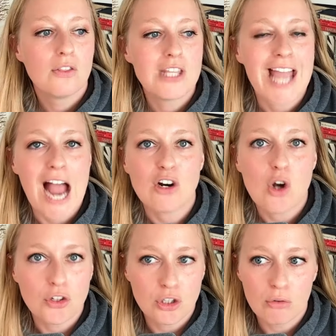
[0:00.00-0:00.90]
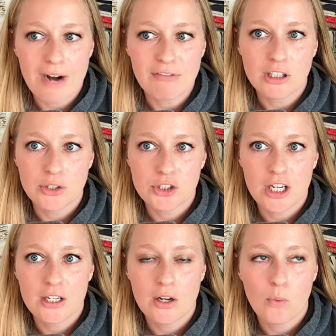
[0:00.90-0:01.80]
The agricultural
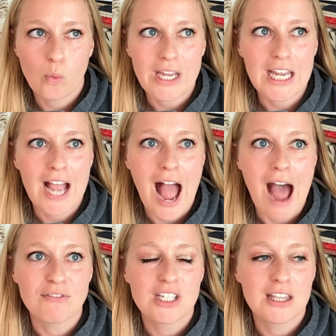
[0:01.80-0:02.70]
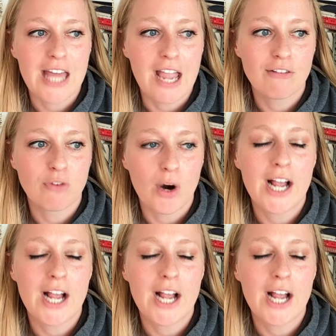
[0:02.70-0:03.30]
revolution we have to thank for,